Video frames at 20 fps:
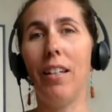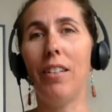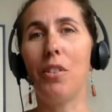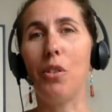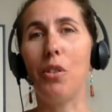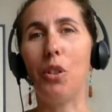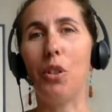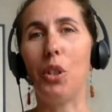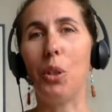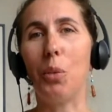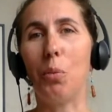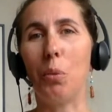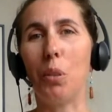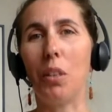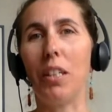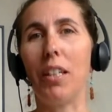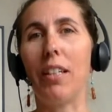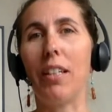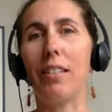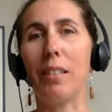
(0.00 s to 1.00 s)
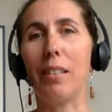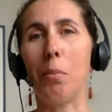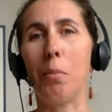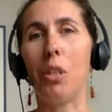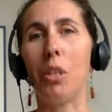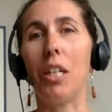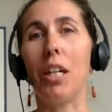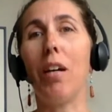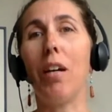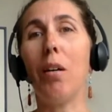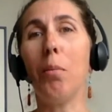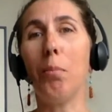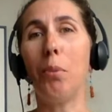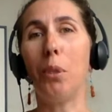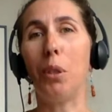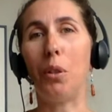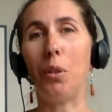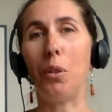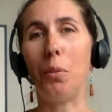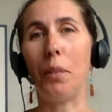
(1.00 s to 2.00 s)
So you should really get someone to
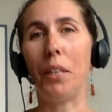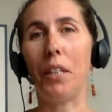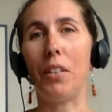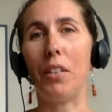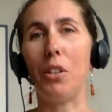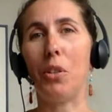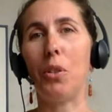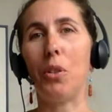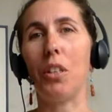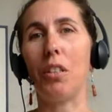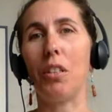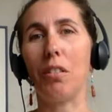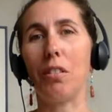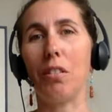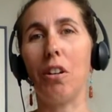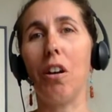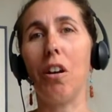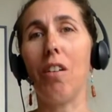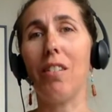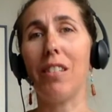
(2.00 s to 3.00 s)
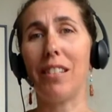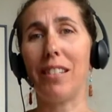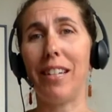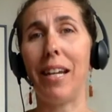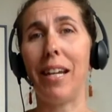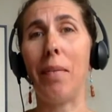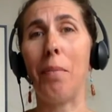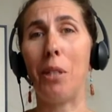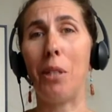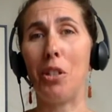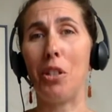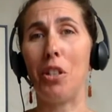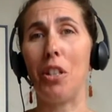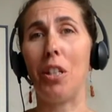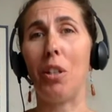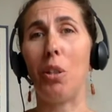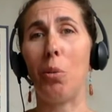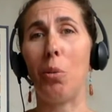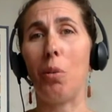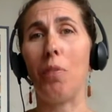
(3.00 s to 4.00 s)
help you because you can cause damage
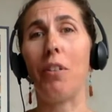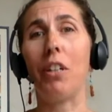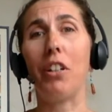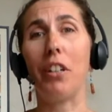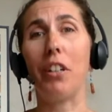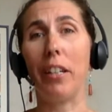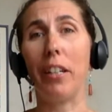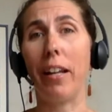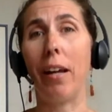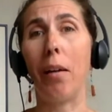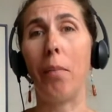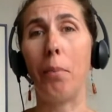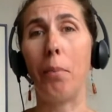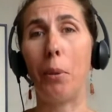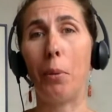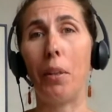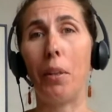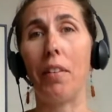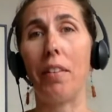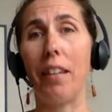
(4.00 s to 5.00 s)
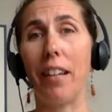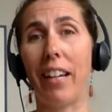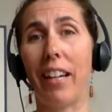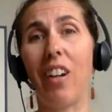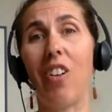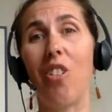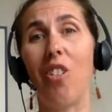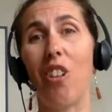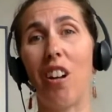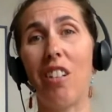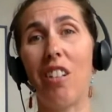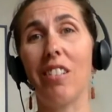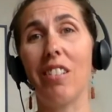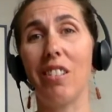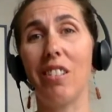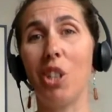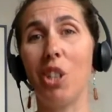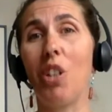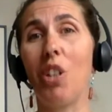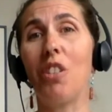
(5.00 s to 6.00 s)
that you are very unhappy with, like hair loss.
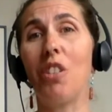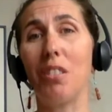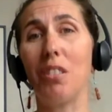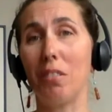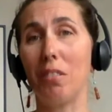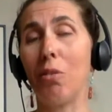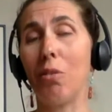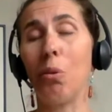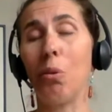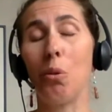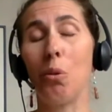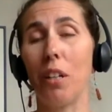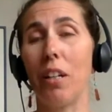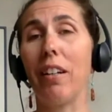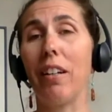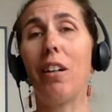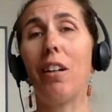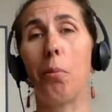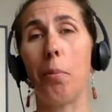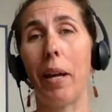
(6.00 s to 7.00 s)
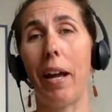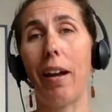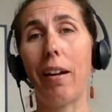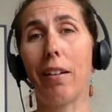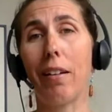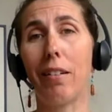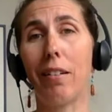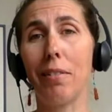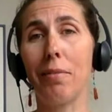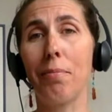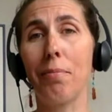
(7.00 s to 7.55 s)
It's hard to grow that hair back.